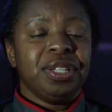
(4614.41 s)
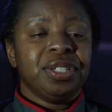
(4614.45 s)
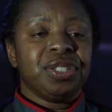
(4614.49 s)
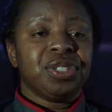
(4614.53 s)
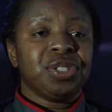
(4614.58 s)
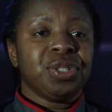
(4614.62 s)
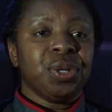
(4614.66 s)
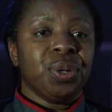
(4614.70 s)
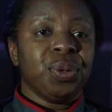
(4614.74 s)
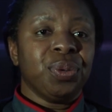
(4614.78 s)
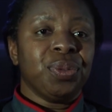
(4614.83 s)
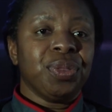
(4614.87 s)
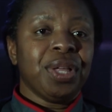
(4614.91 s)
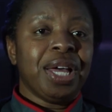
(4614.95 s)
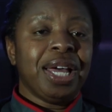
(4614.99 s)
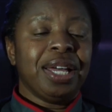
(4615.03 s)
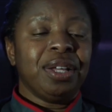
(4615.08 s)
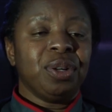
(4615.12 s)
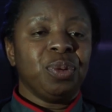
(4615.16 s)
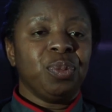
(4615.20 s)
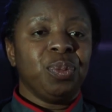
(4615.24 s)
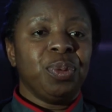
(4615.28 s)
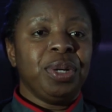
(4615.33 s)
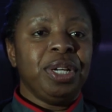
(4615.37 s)
so
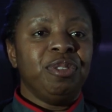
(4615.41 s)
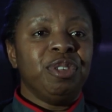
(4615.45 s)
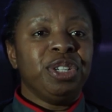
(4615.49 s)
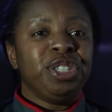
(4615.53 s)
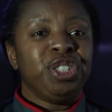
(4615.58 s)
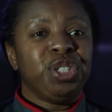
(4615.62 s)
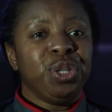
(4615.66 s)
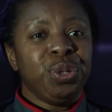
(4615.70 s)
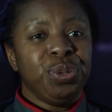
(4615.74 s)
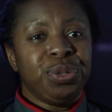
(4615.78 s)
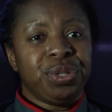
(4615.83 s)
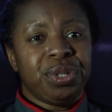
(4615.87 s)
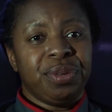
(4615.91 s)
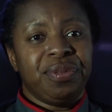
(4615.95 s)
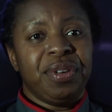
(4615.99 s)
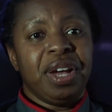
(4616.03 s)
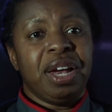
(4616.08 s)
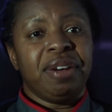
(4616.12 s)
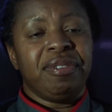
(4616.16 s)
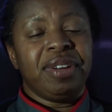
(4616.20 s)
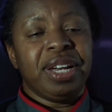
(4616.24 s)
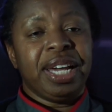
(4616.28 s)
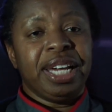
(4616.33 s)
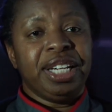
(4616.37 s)
that we reduce the
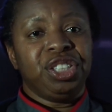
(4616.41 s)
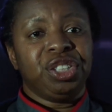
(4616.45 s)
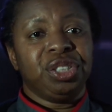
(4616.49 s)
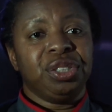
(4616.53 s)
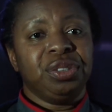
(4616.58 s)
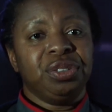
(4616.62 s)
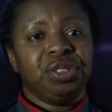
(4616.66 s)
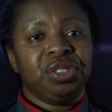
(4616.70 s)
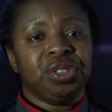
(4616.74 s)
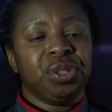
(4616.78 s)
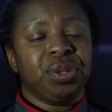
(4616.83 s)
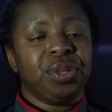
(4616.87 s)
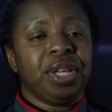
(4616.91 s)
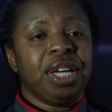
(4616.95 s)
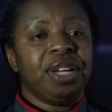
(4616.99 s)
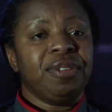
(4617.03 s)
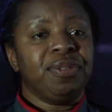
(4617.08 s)
variation so that